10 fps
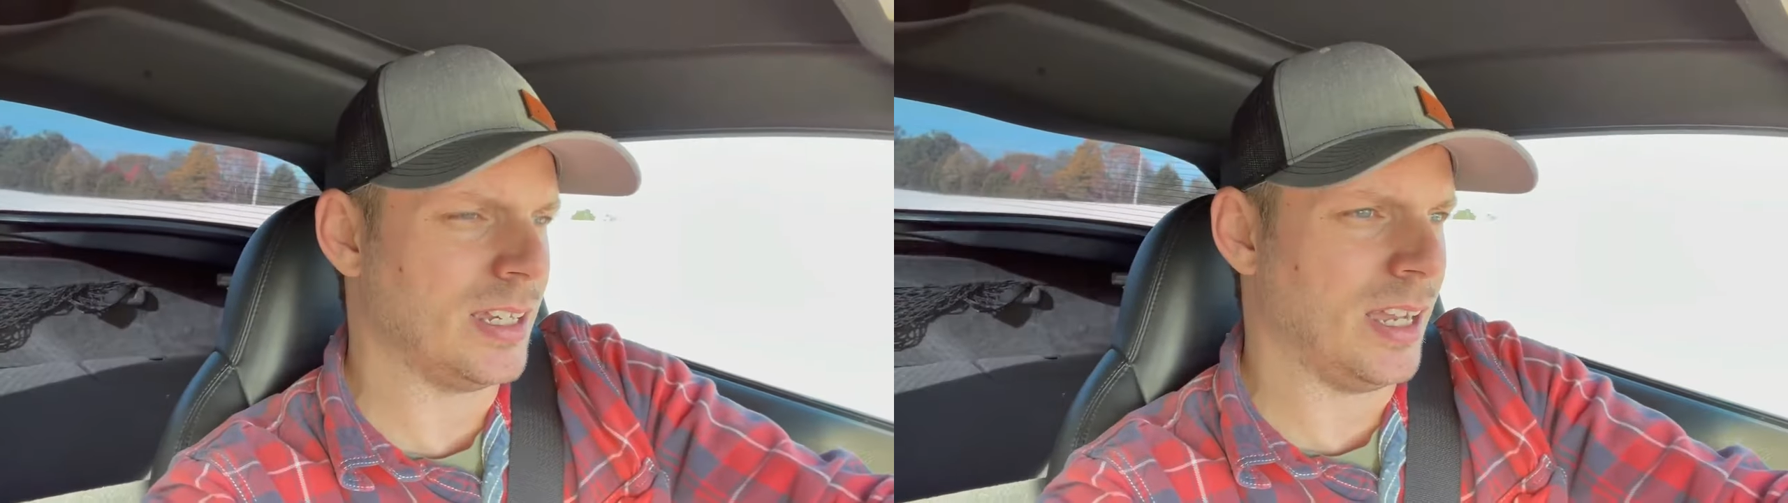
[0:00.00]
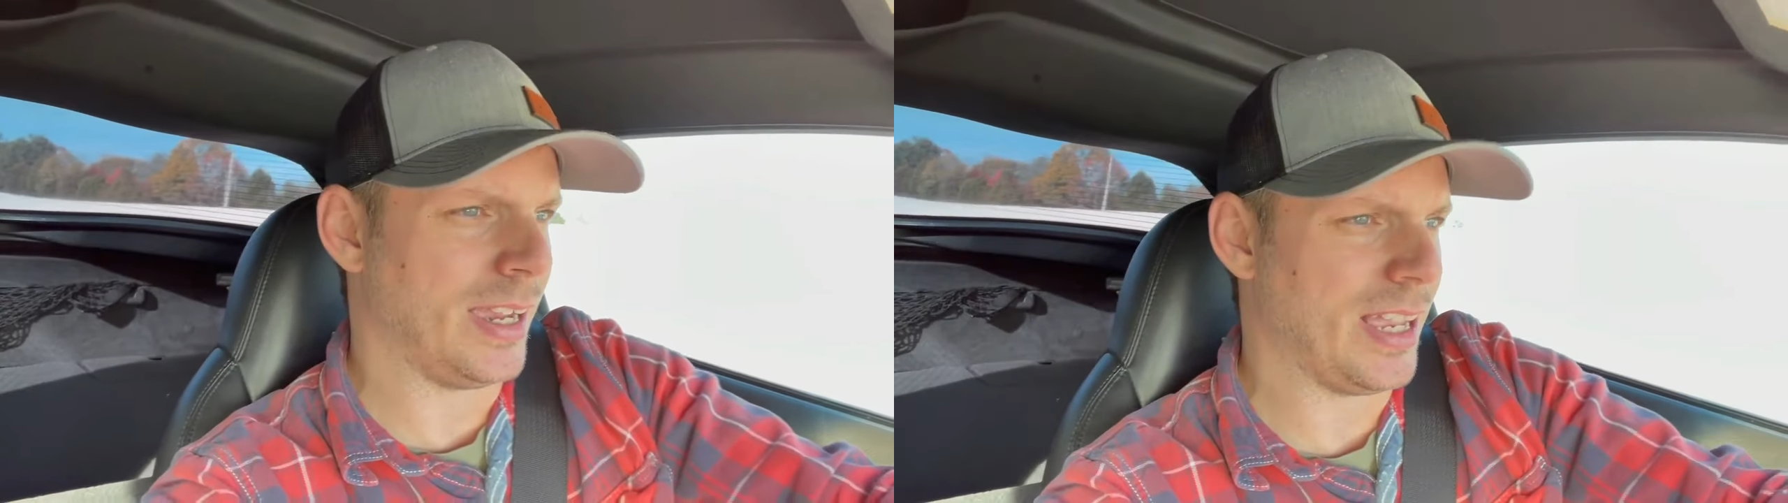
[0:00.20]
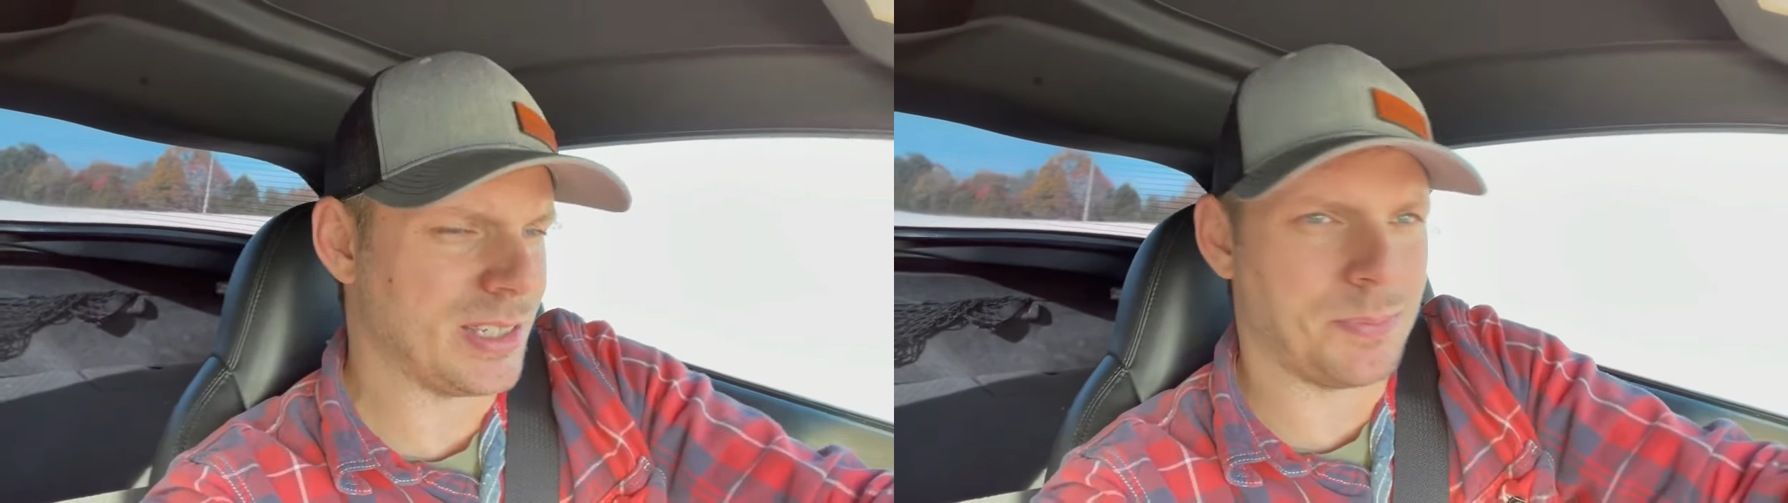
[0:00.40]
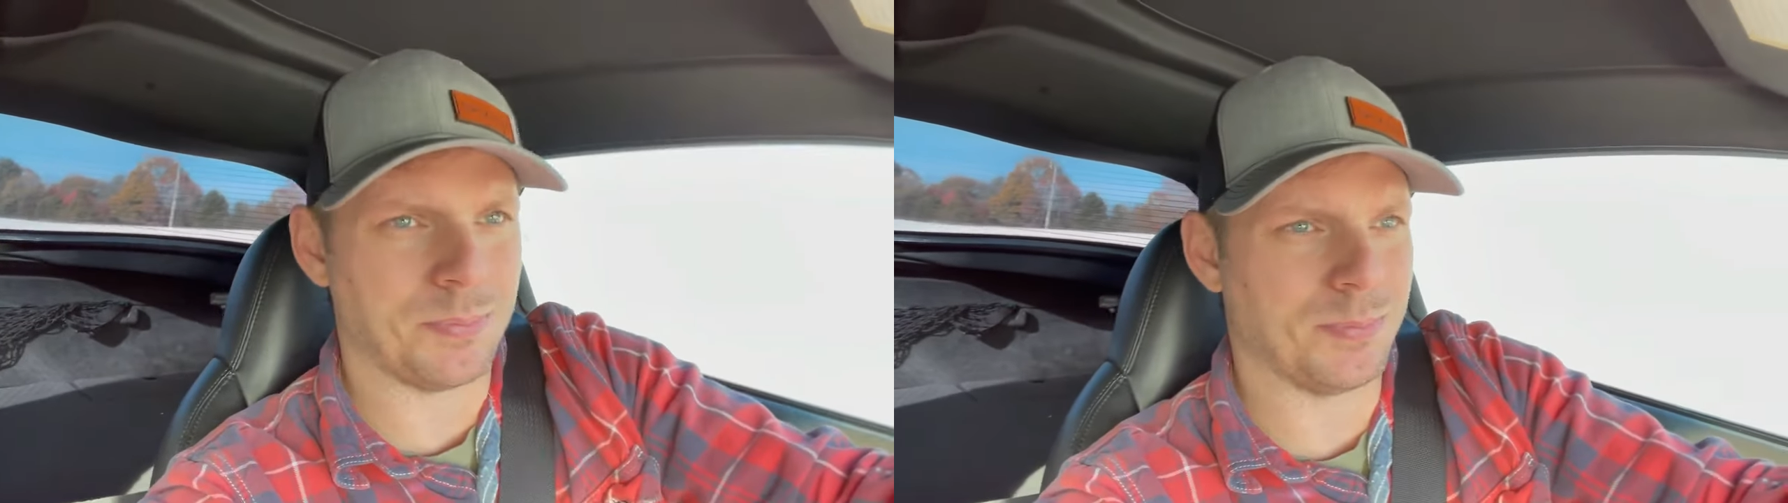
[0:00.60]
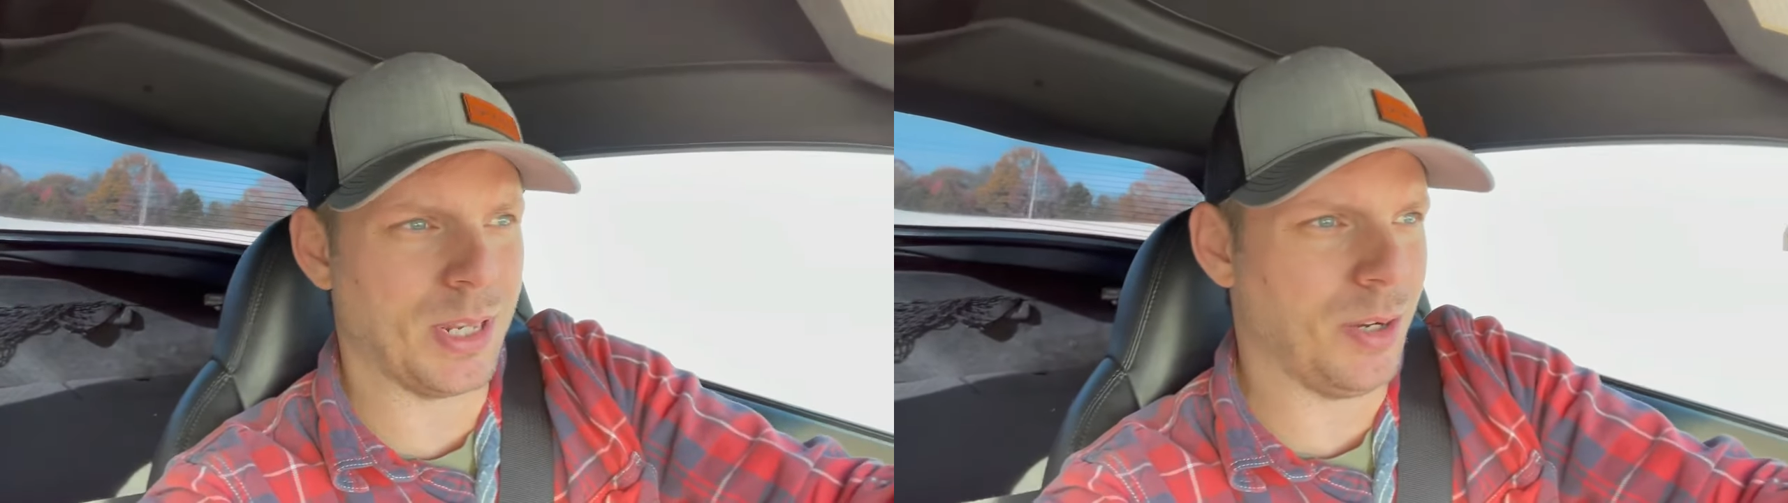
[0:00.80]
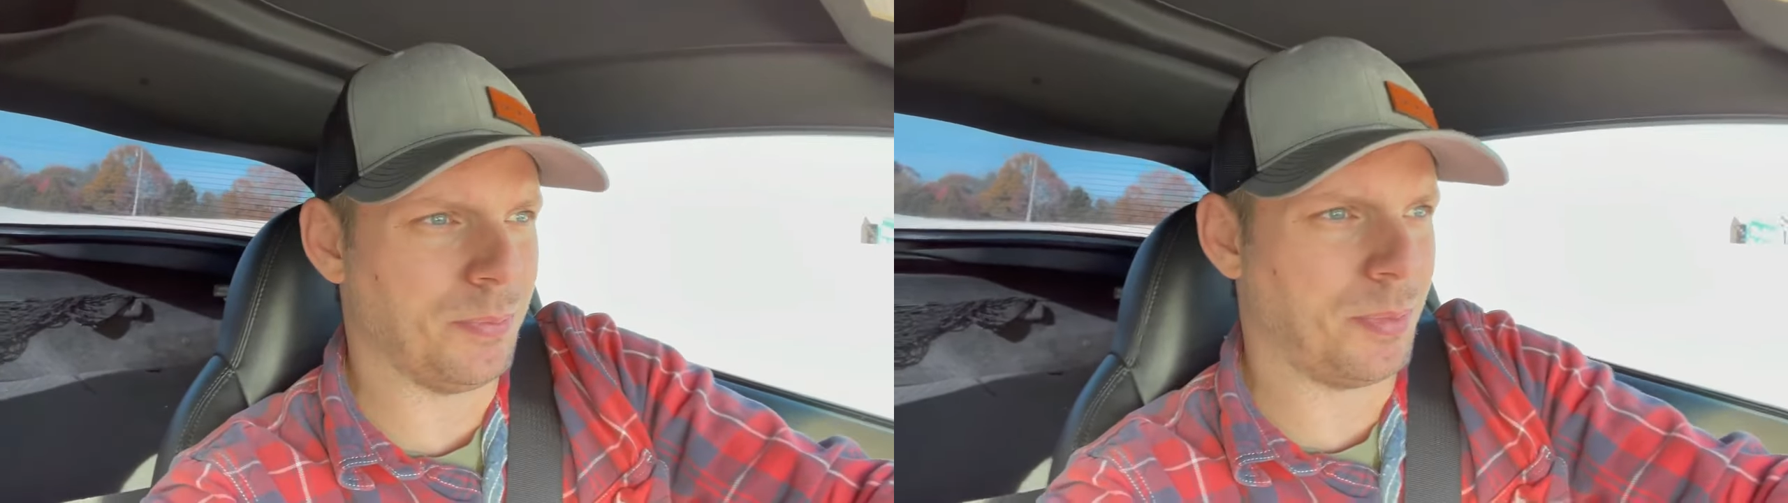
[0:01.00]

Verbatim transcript: I guess, you know,